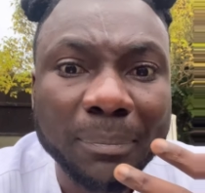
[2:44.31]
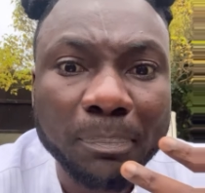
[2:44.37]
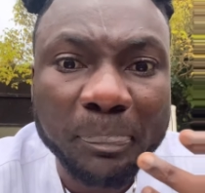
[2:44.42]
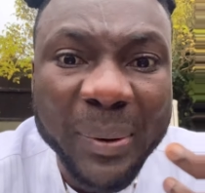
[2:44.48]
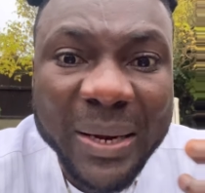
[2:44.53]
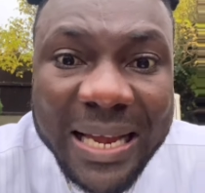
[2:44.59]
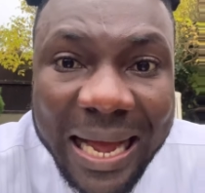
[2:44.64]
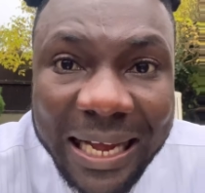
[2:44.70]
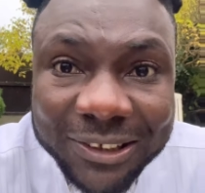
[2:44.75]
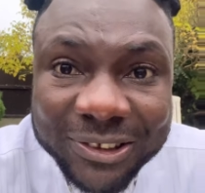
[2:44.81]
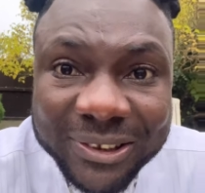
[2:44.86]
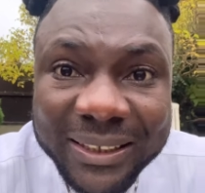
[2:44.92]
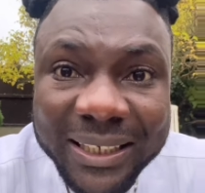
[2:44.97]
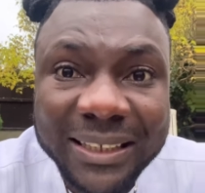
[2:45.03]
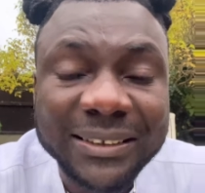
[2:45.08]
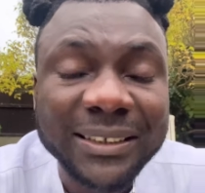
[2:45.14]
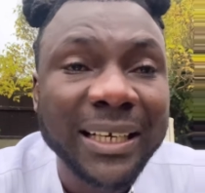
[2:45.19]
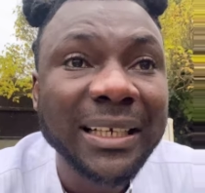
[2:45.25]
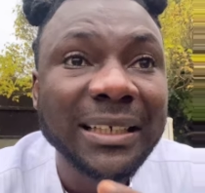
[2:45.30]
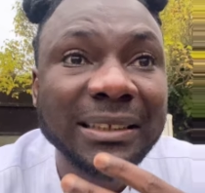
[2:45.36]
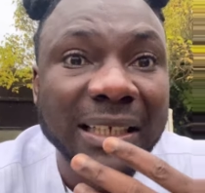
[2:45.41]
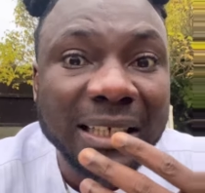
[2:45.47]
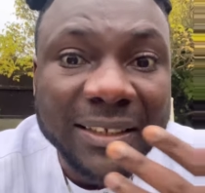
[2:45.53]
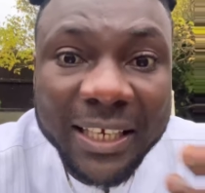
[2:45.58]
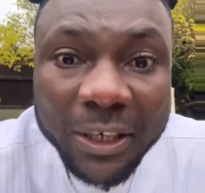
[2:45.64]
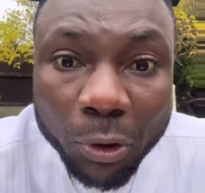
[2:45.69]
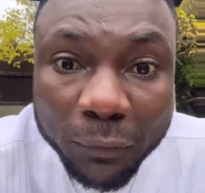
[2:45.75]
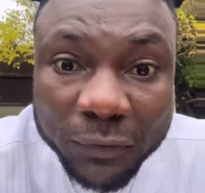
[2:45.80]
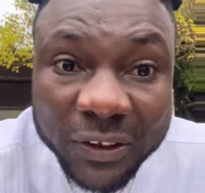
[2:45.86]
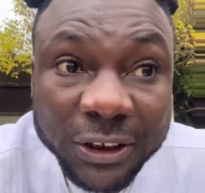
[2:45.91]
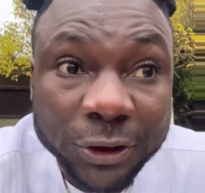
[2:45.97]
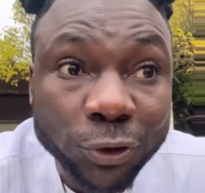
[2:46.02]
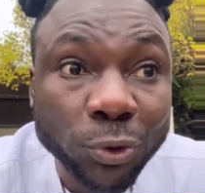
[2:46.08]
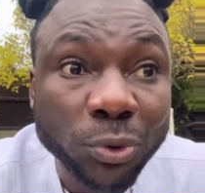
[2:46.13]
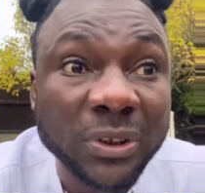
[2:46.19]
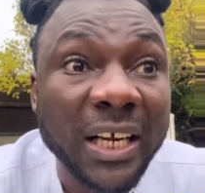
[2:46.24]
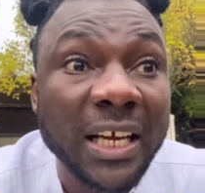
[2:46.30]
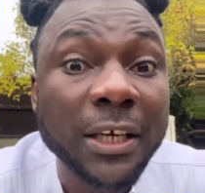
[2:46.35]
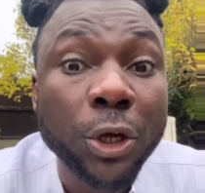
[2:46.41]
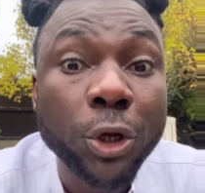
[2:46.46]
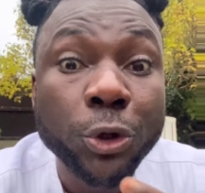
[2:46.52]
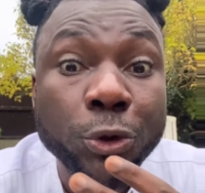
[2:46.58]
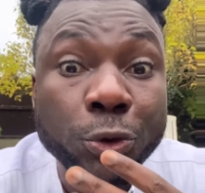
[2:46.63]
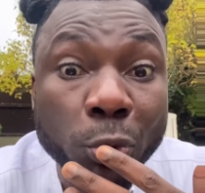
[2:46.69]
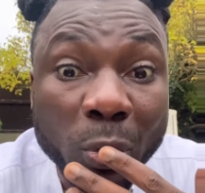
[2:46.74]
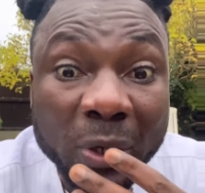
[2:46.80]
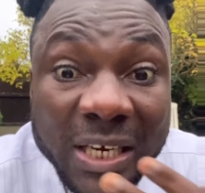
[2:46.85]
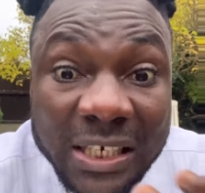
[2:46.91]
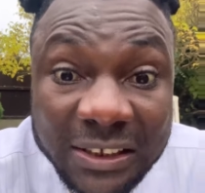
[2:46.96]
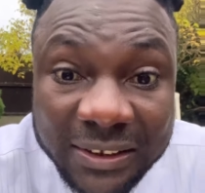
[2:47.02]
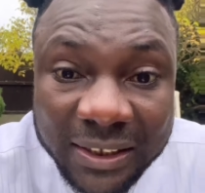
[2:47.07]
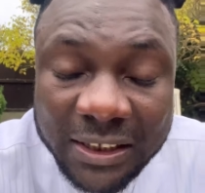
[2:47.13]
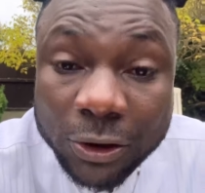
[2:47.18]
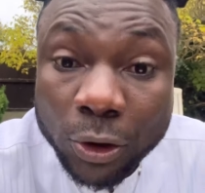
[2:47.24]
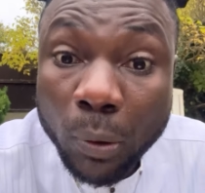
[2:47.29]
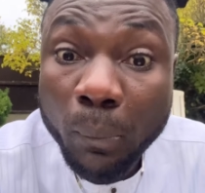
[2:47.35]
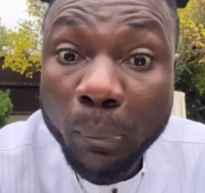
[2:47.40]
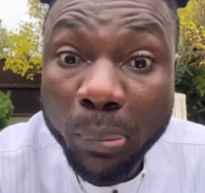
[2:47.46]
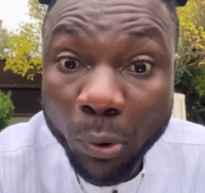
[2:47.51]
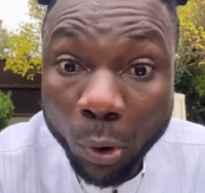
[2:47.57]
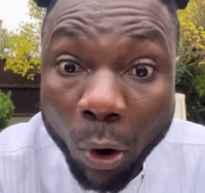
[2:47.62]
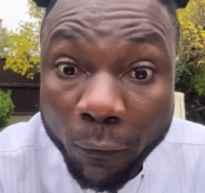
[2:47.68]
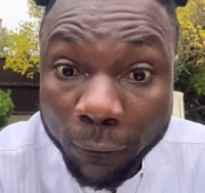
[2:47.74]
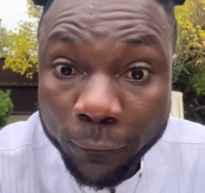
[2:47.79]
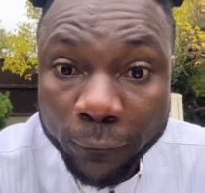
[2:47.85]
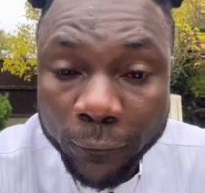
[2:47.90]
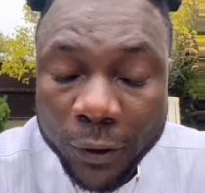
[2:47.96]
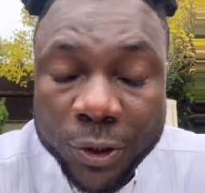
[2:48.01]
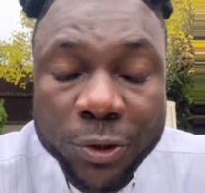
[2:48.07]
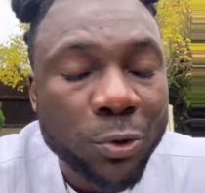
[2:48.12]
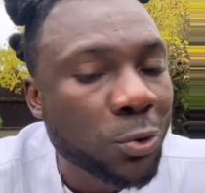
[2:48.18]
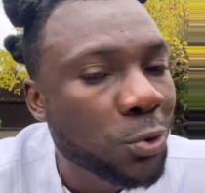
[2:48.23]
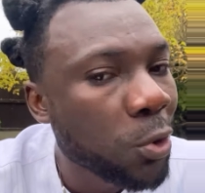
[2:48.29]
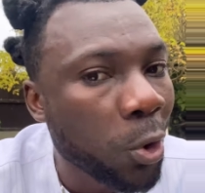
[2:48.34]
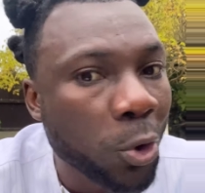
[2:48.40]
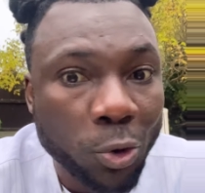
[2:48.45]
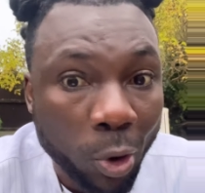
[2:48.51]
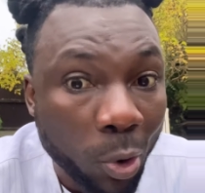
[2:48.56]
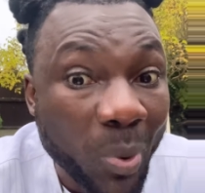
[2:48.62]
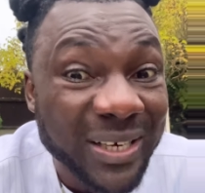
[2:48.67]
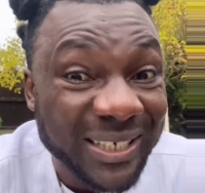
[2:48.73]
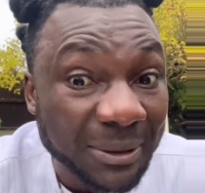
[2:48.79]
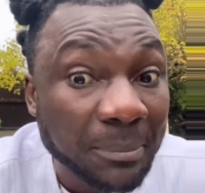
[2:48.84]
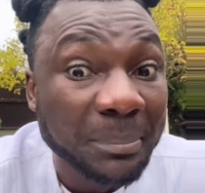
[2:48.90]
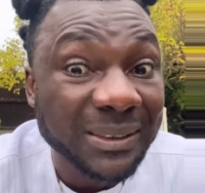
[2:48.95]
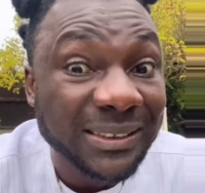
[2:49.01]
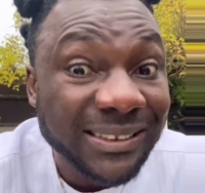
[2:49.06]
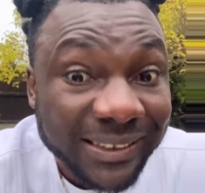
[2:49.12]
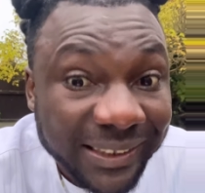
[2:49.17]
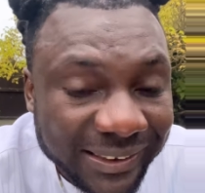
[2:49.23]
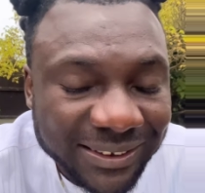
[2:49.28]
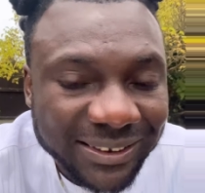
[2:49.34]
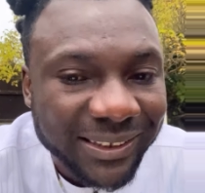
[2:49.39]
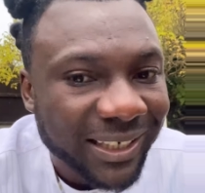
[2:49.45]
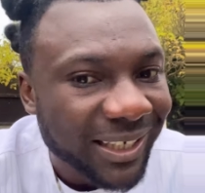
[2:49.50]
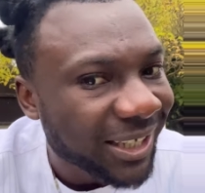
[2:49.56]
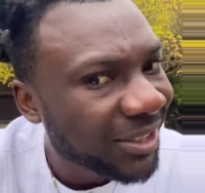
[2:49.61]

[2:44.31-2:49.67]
pay house rent, take care of 3 children, UK stress, bruv, you don't know what him be stress.